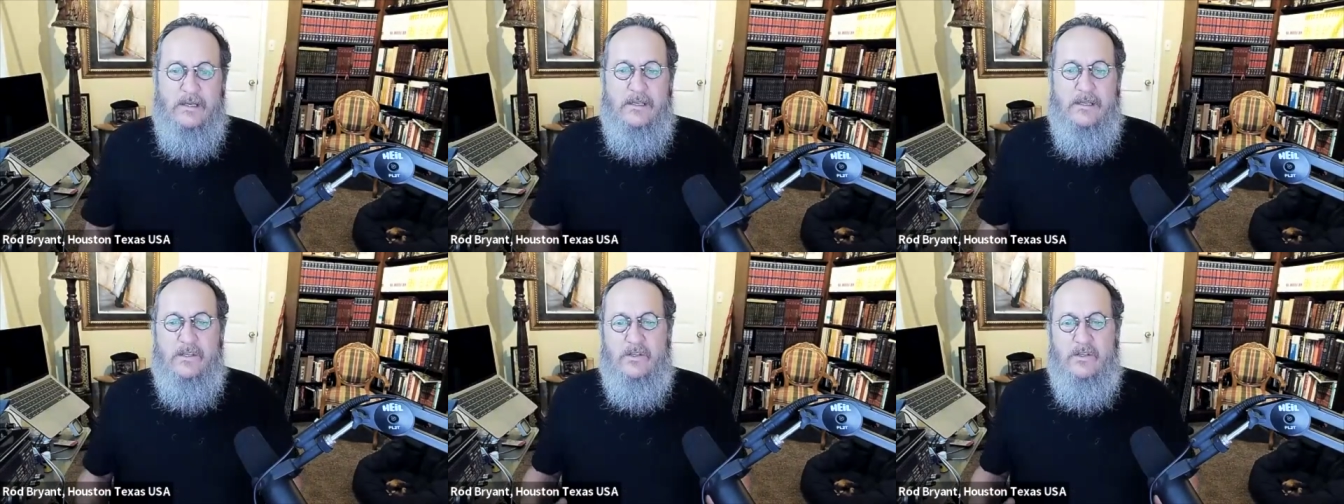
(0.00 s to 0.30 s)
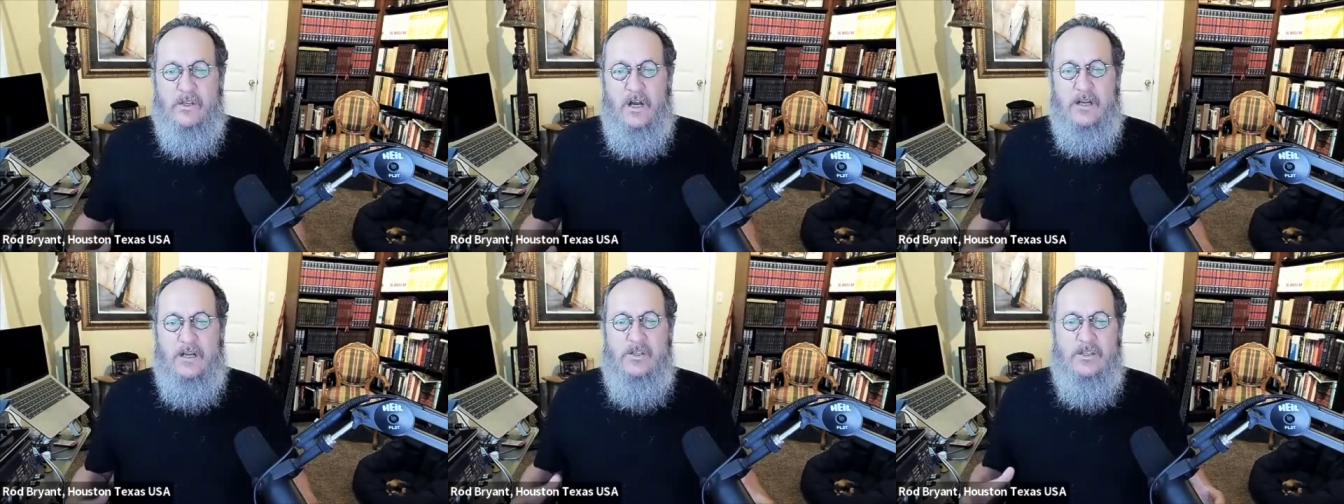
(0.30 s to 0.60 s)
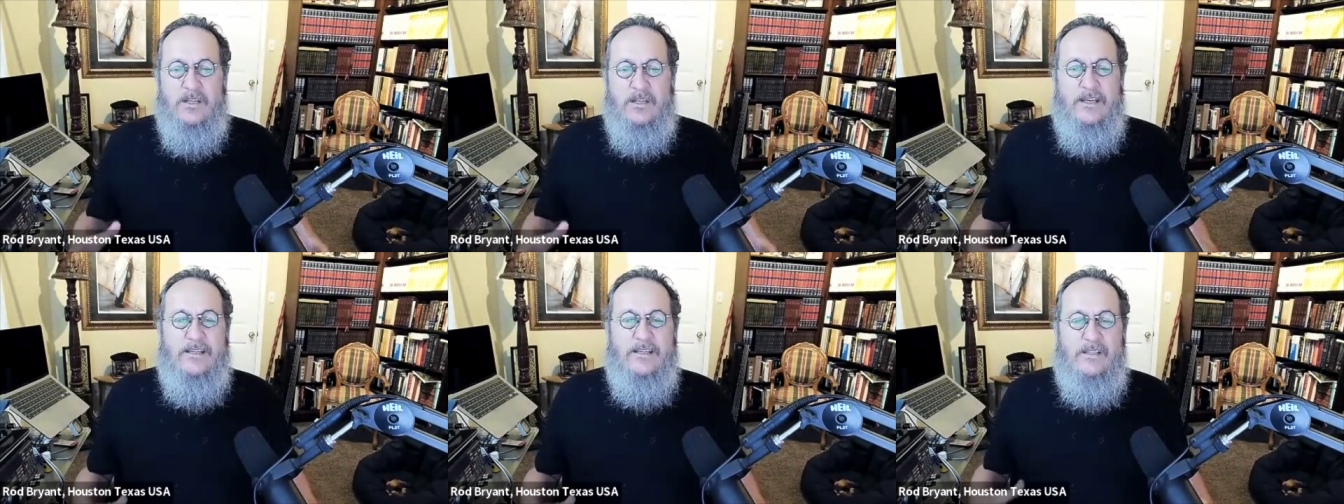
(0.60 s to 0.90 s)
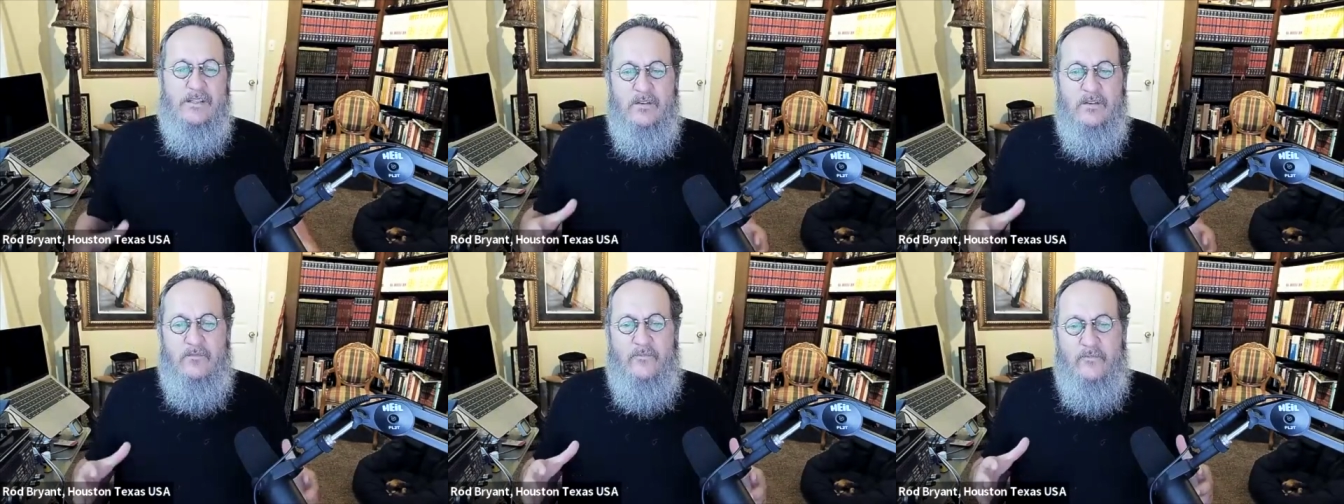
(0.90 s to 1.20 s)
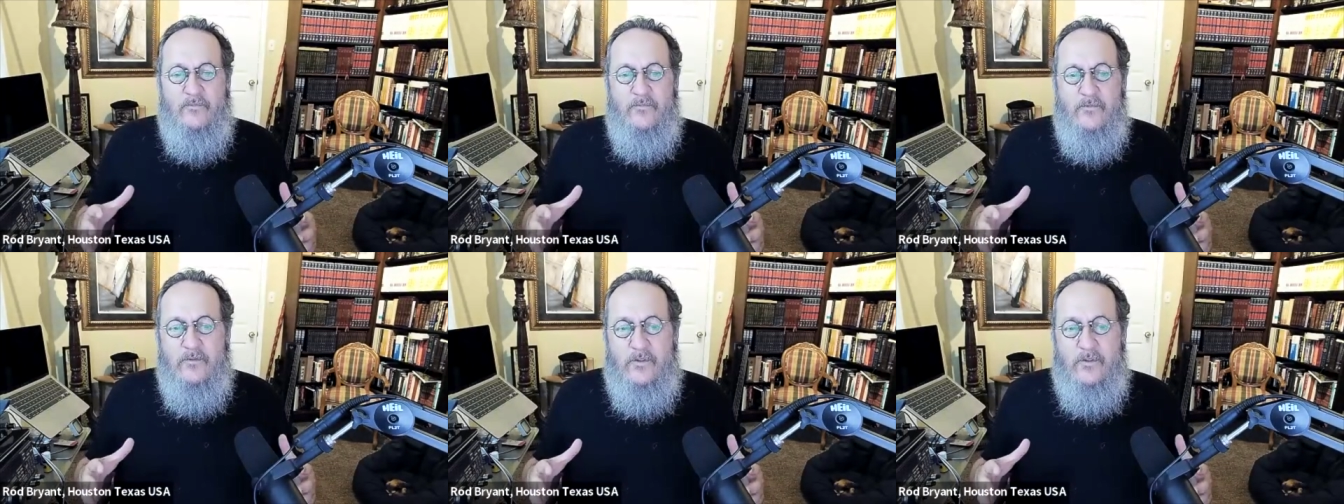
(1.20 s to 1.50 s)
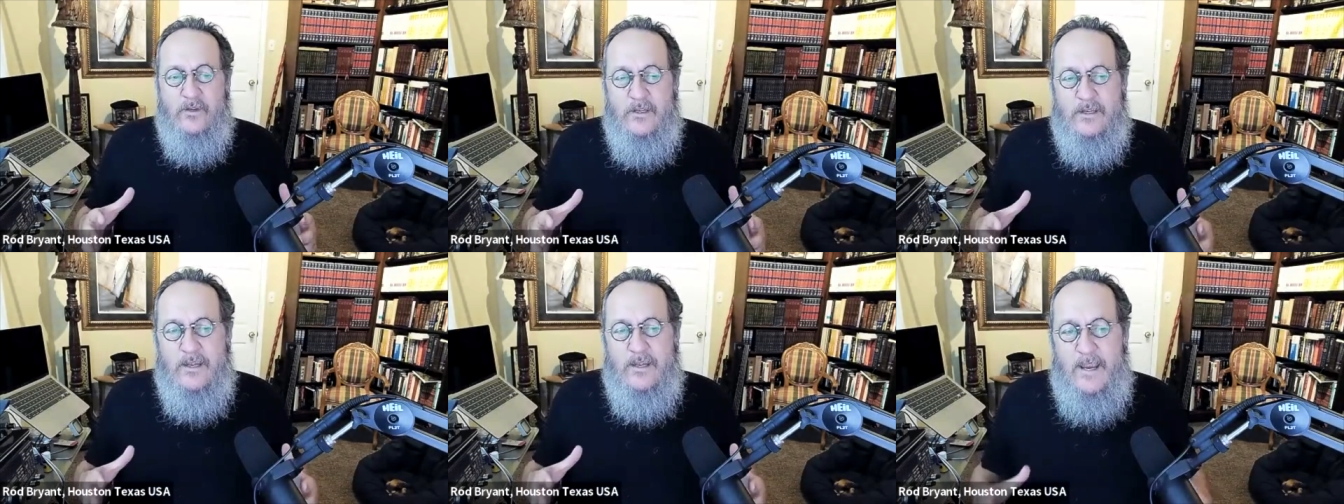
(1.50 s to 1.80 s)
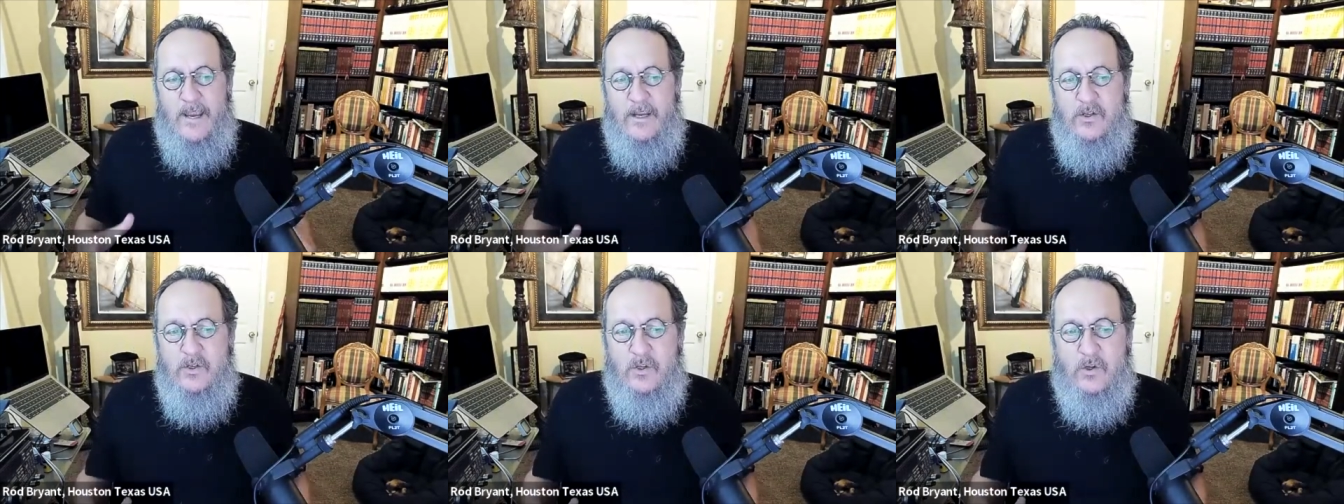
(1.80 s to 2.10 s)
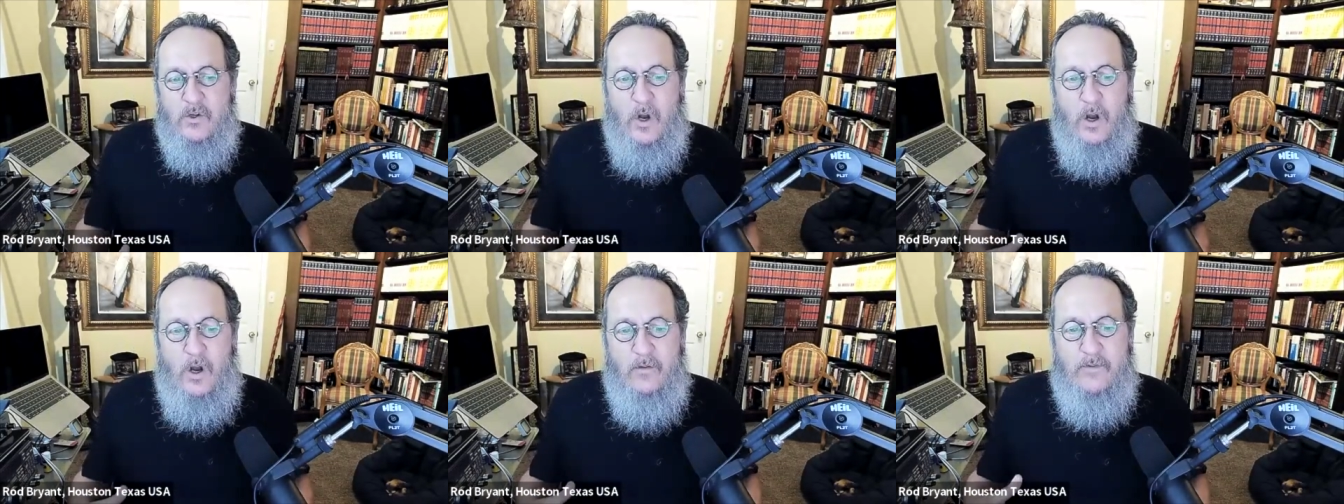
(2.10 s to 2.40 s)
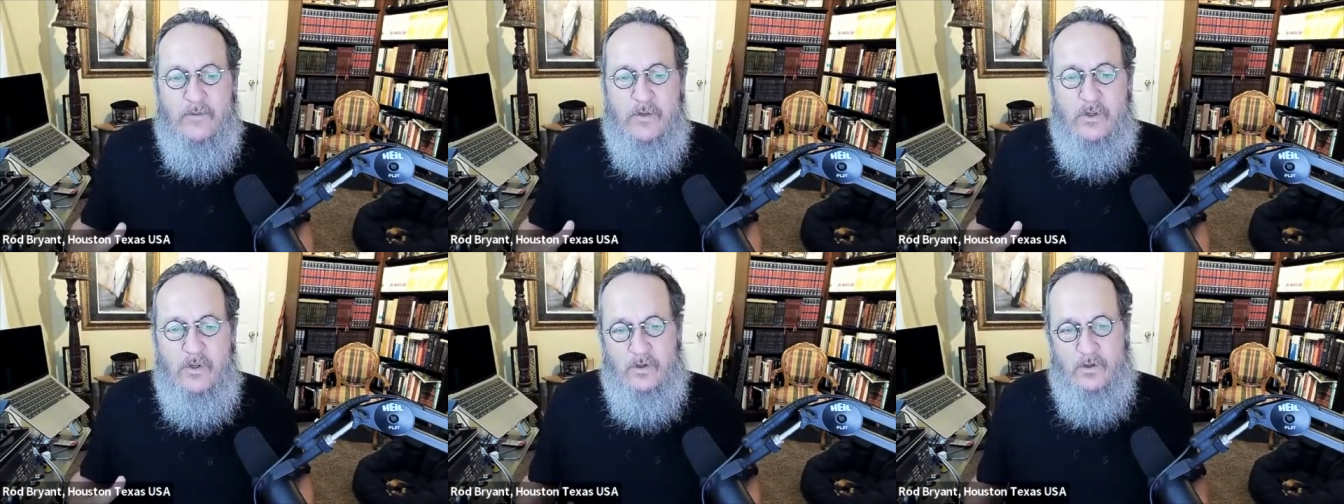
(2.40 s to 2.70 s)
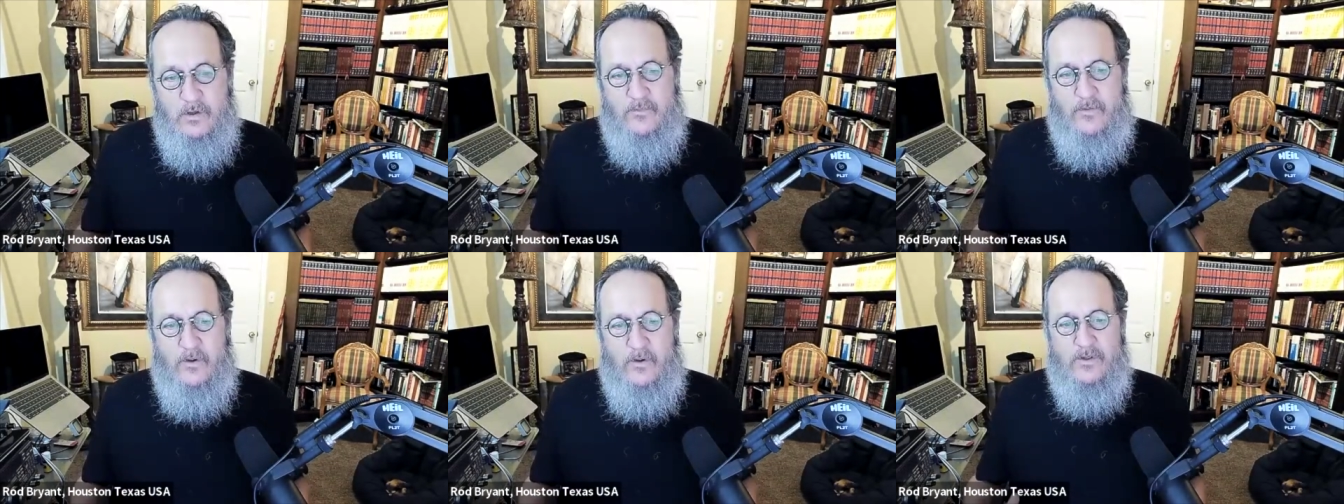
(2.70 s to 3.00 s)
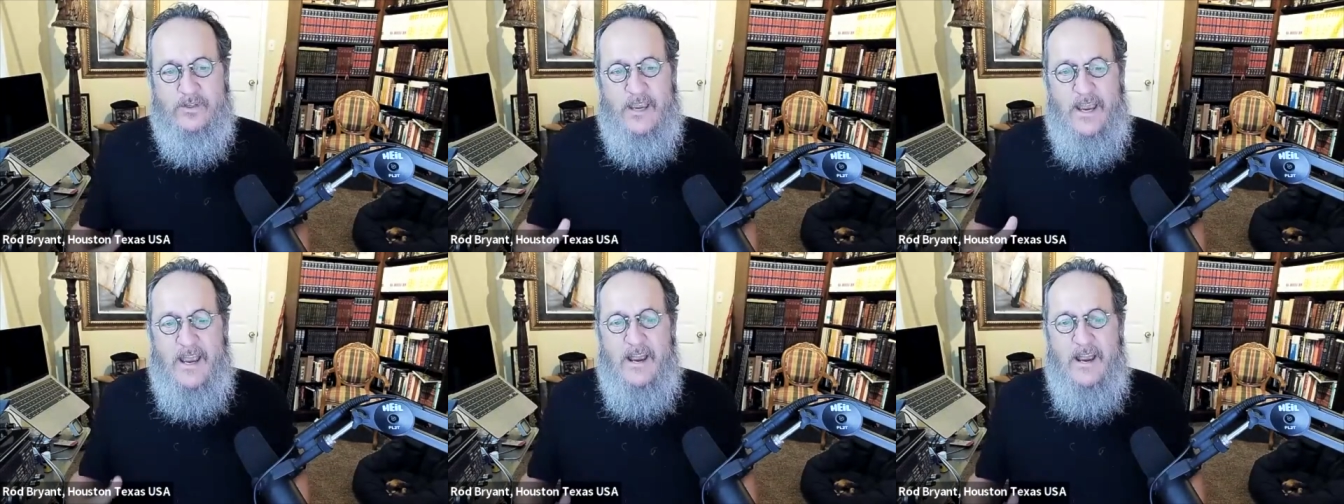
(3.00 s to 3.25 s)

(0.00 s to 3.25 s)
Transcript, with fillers: Such is the, the nature of the universe.